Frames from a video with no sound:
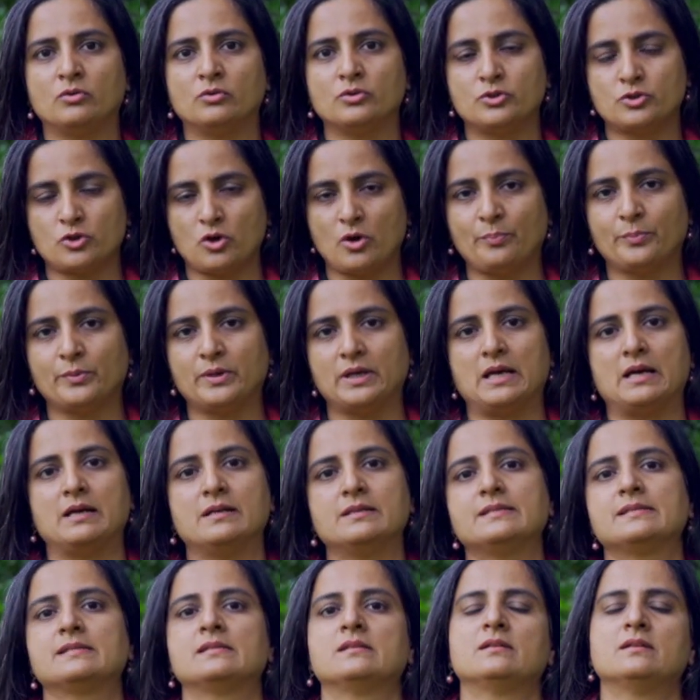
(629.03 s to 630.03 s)
top
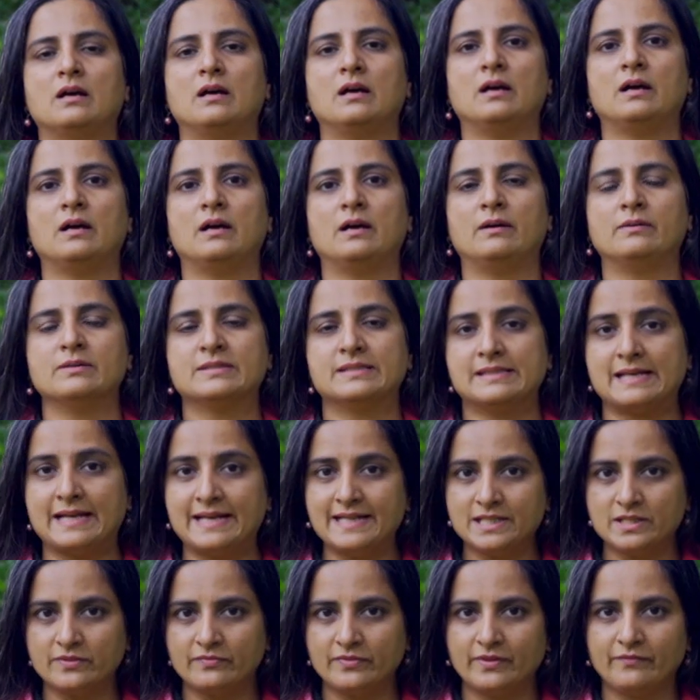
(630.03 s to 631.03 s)
class,
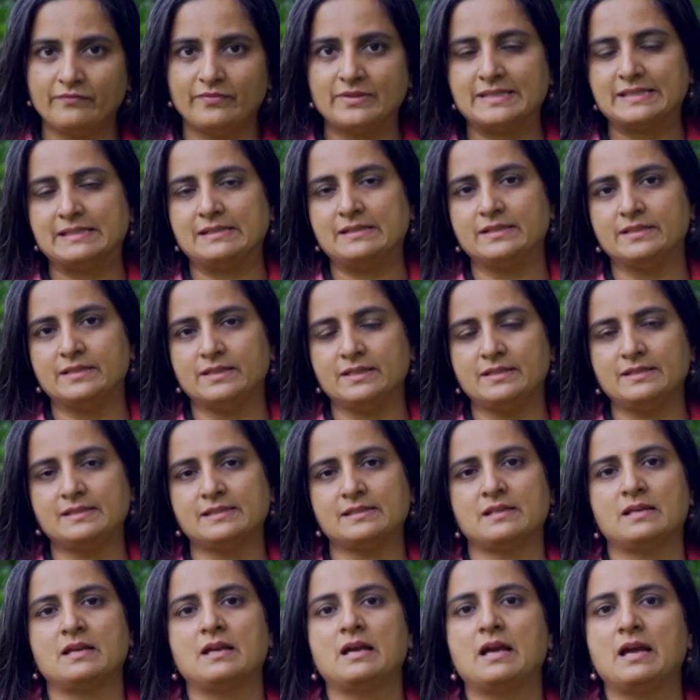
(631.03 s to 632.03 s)
scientific
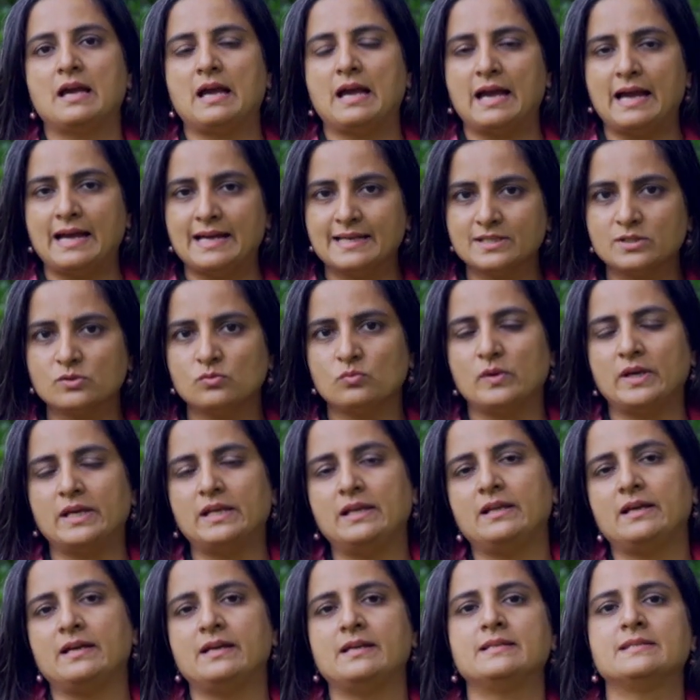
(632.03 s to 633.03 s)
facilities as
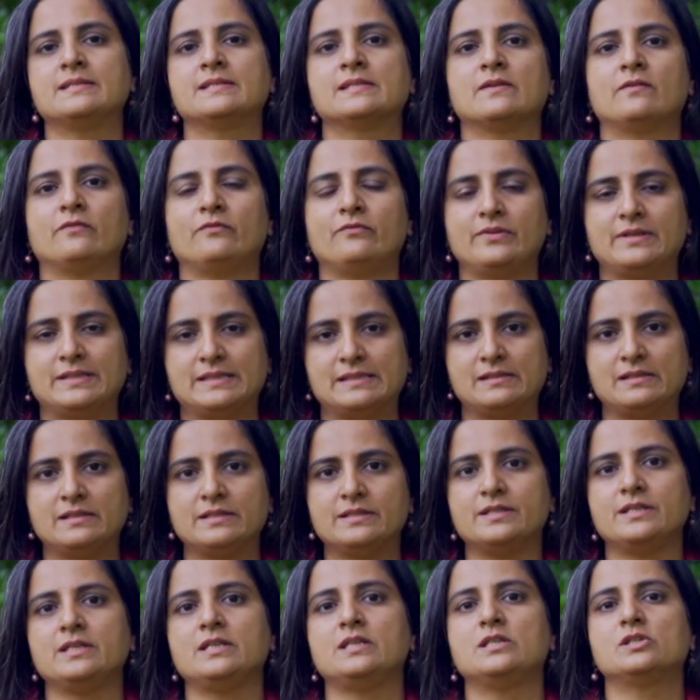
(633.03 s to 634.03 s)
well as
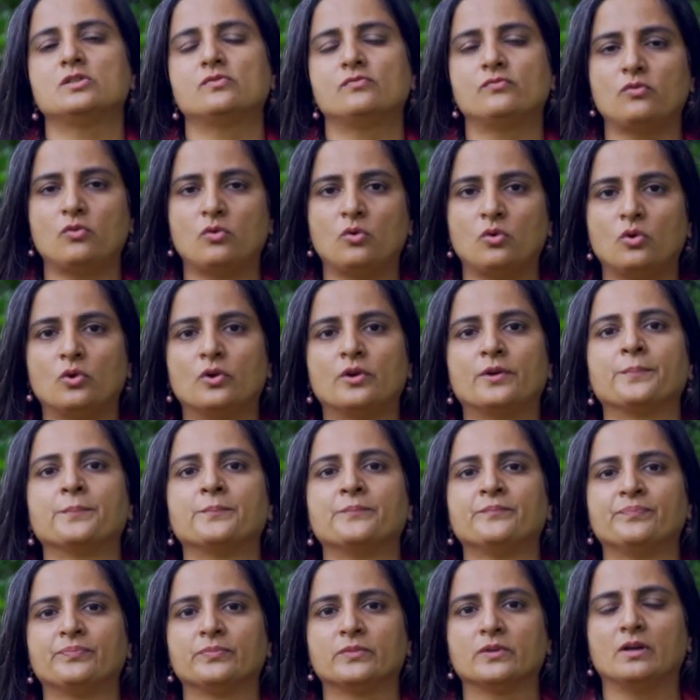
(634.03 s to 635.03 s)
facilities for
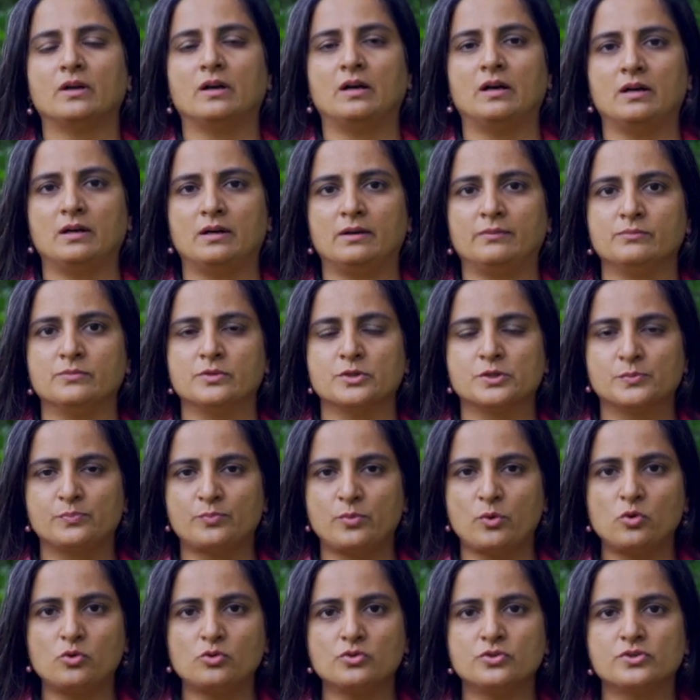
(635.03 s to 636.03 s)

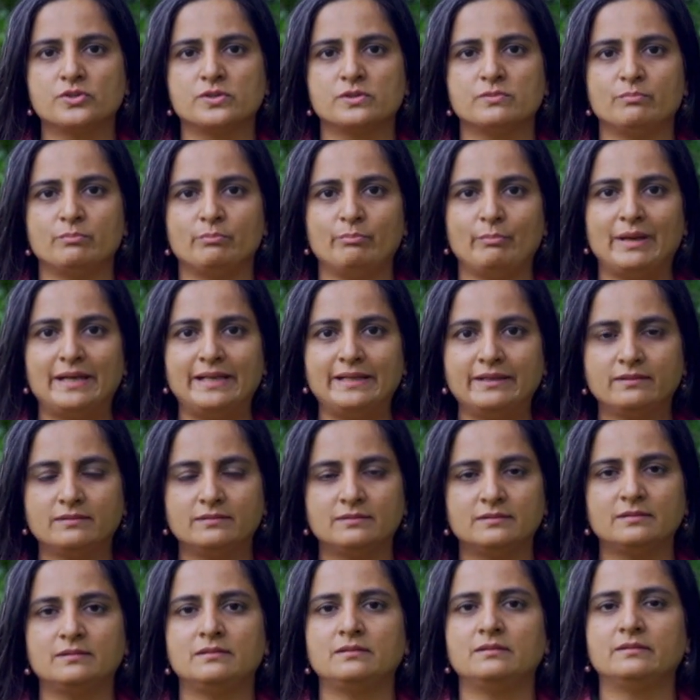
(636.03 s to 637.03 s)
sports,
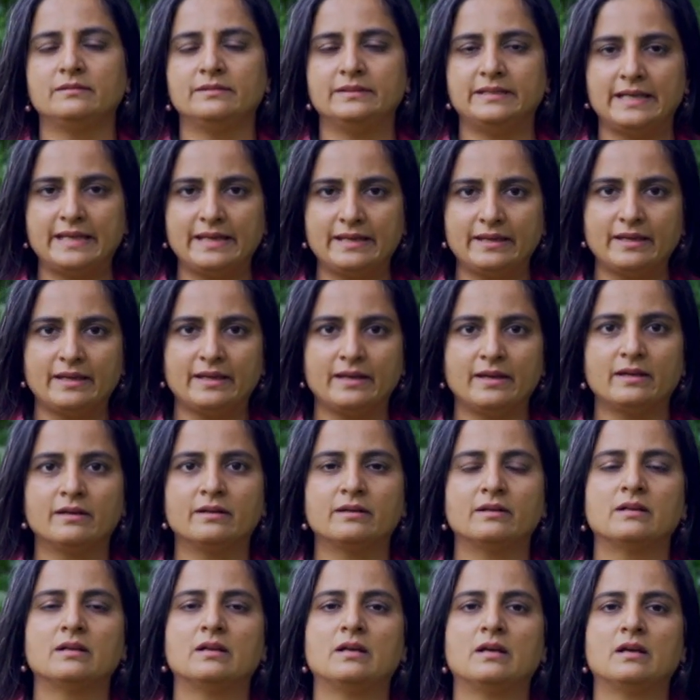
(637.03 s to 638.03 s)
medical,
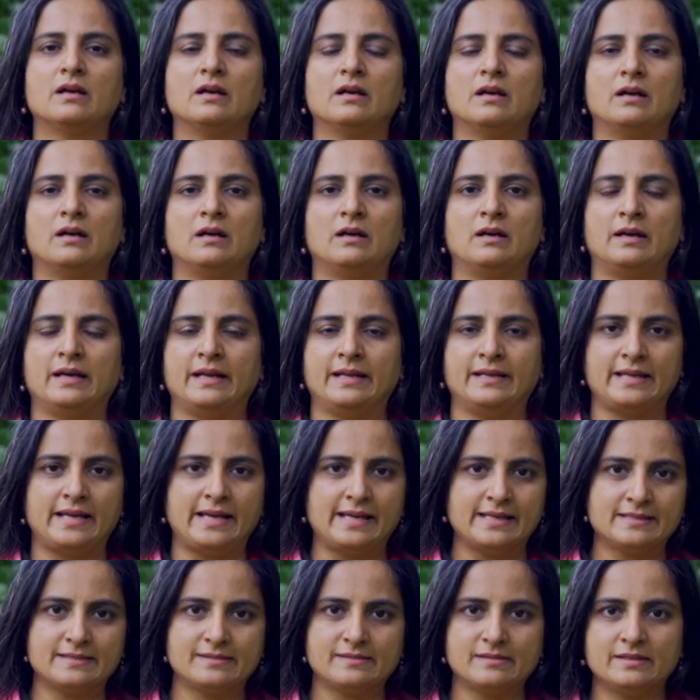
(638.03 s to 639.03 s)
daycare, and
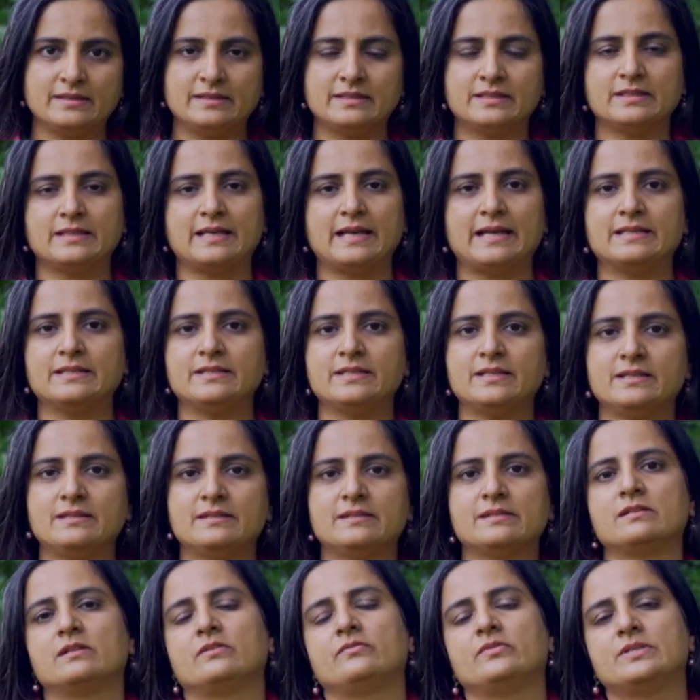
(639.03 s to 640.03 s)
excellent canteen
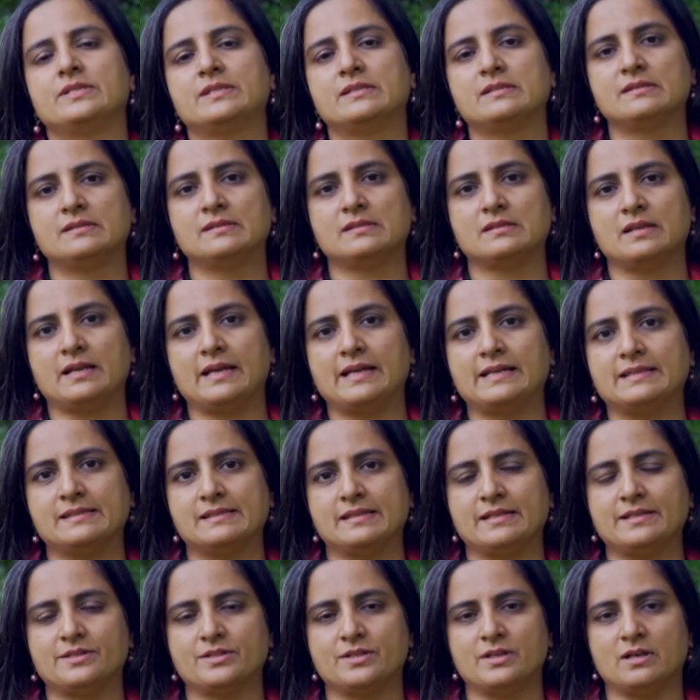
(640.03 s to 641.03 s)
services,
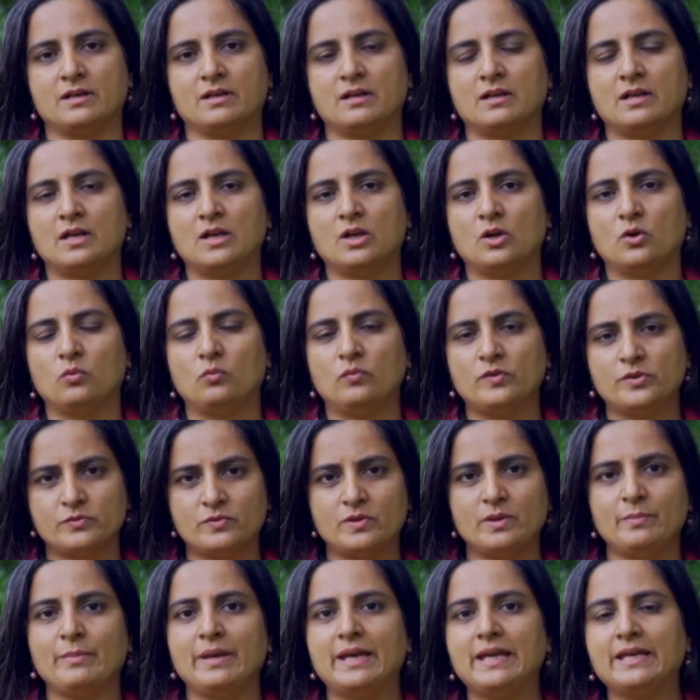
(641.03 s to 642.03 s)
etc., which
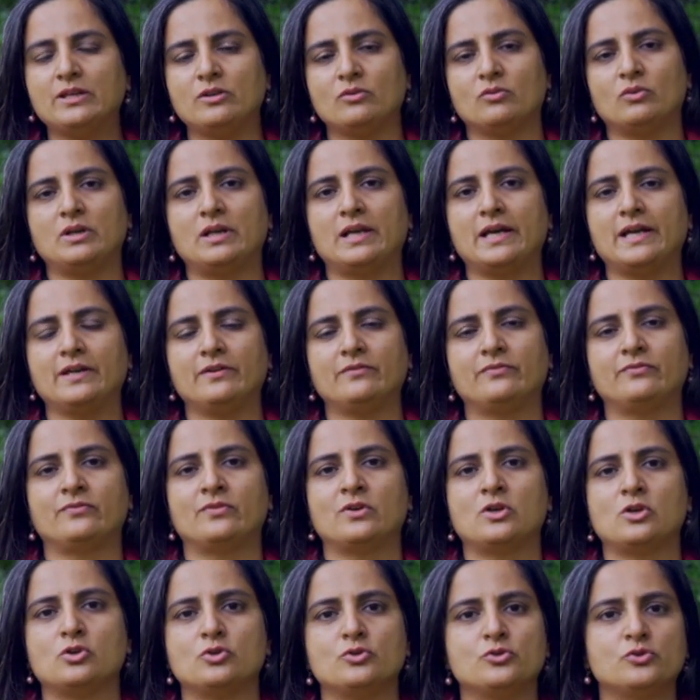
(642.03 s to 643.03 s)
will make your life
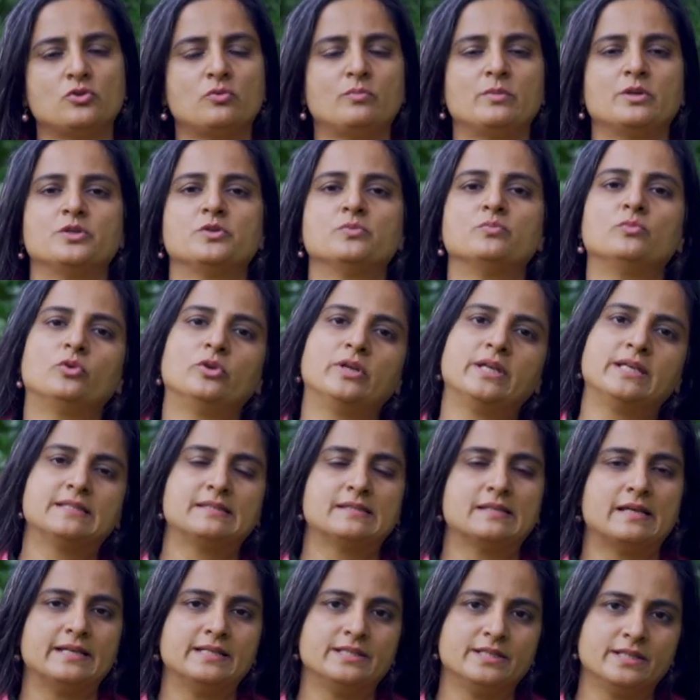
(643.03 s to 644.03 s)
so much more
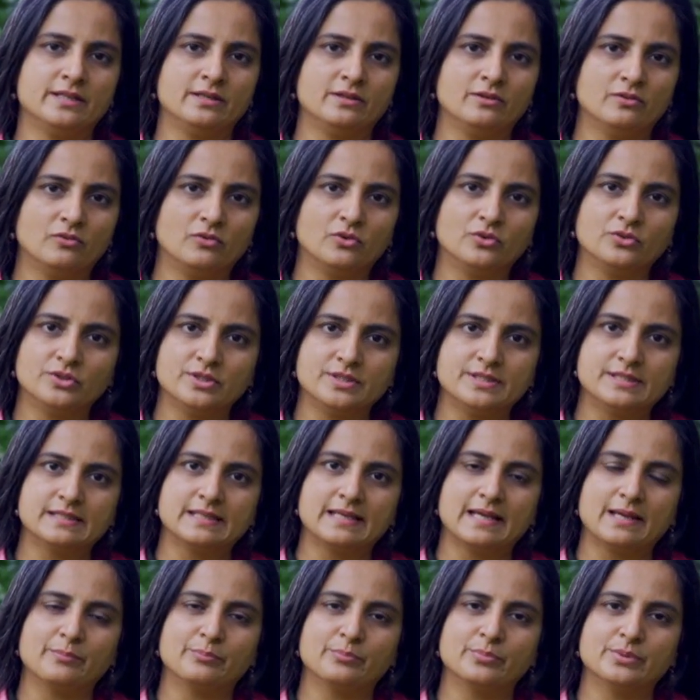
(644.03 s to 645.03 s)
exciting on this
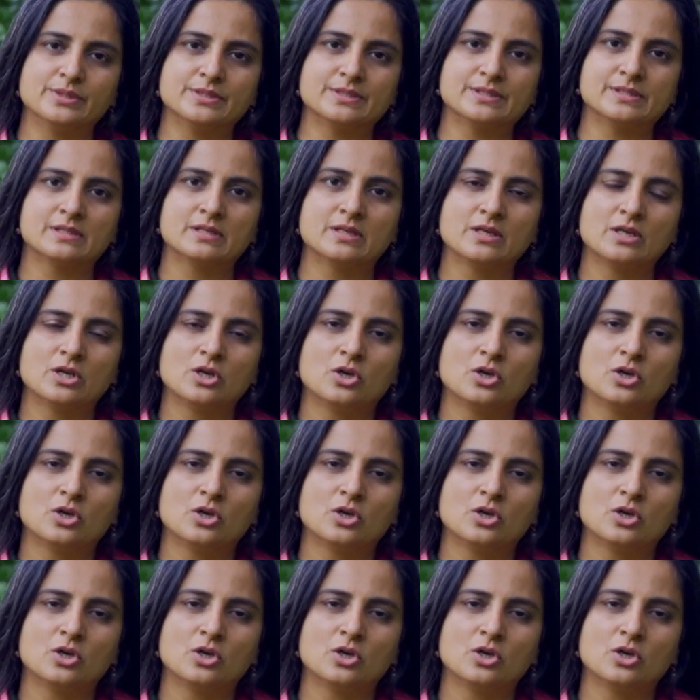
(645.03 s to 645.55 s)
campus.